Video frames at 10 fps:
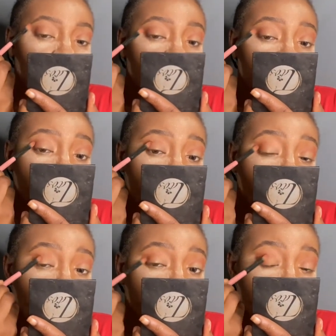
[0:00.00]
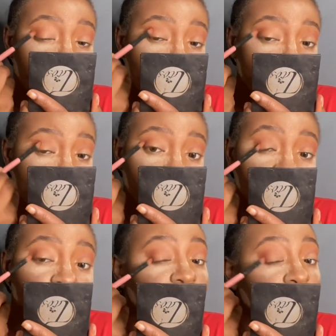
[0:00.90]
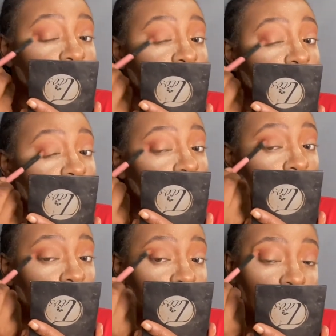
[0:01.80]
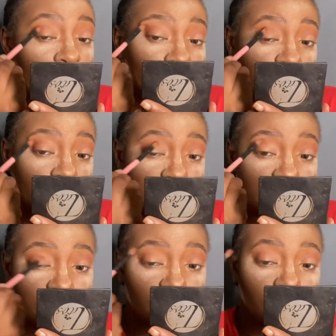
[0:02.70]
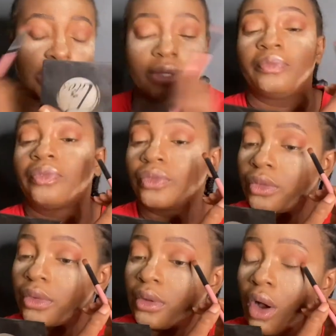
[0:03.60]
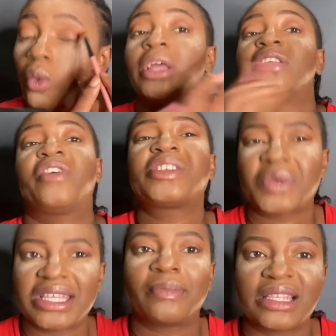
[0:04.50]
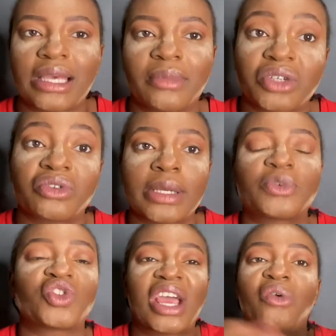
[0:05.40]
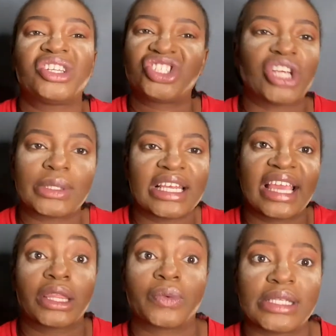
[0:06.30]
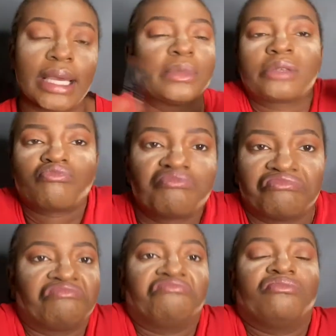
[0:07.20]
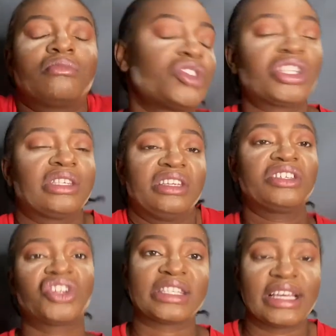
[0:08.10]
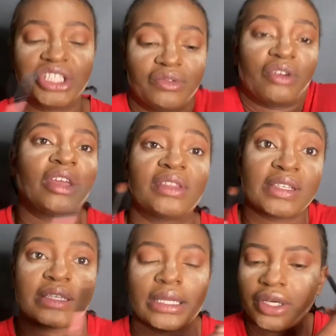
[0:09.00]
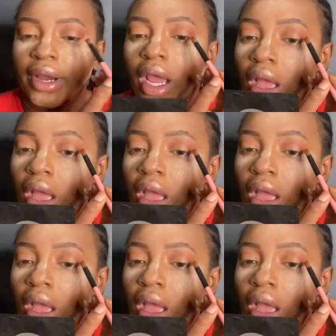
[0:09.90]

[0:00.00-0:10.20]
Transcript: So I get back to the hospital. I'm talking to the doctor. Oh, wait, they first wasted my time in the reception. I already shouted like 3 times. It's just Nigeria, right? This is Nigeria.